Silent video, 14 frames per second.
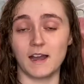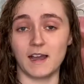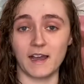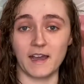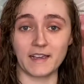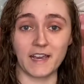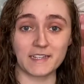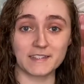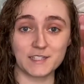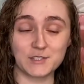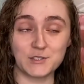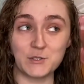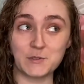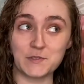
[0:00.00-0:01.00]
I got this
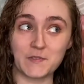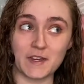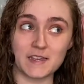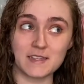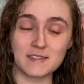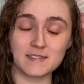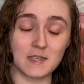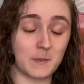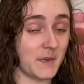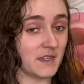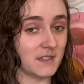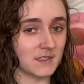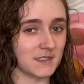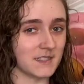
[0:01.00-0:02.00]
new device, a
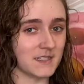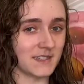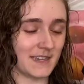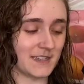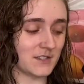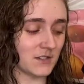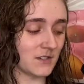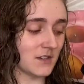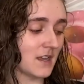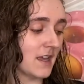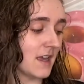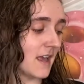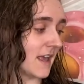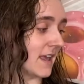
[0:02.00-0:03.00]
mandolin slicer,
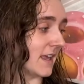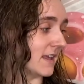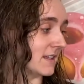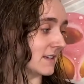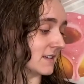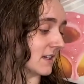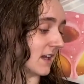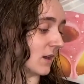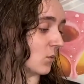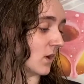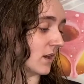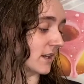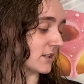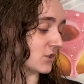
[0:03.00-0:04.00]
and I
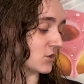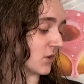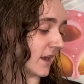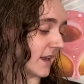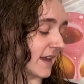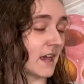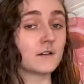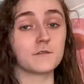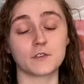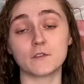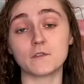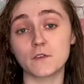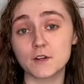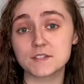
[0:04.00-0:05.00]
wanted to try it out for the
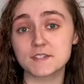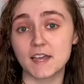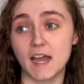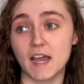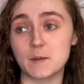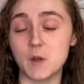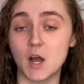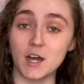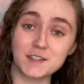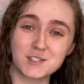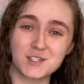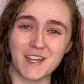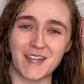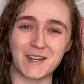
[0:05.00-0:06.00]
first time on the
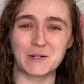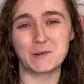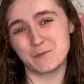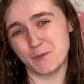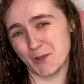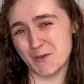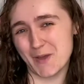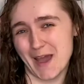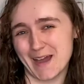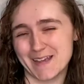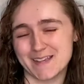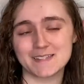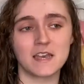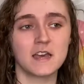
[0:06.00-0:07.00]
channel for you
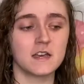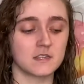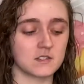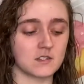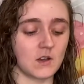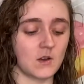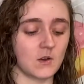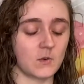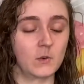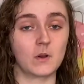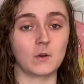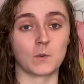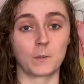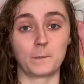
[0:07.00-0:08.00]
guys. So
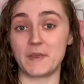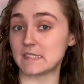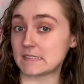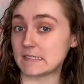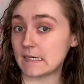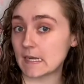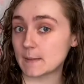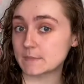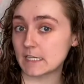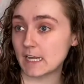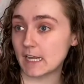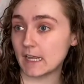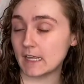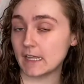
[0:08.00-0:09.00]
we're mixing it up
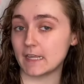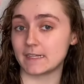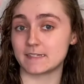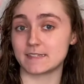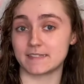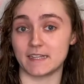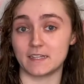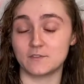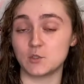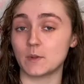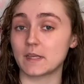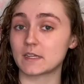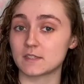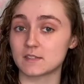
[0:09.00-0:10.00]
today, and instead of
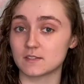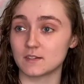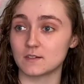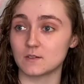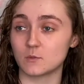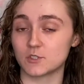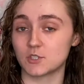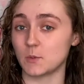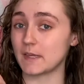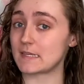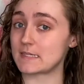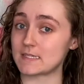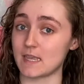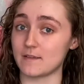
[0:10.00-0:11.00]
doing a dessert, we're doing a
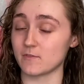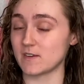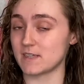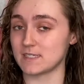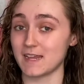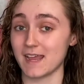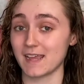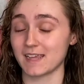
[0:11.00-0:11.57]
savory snack,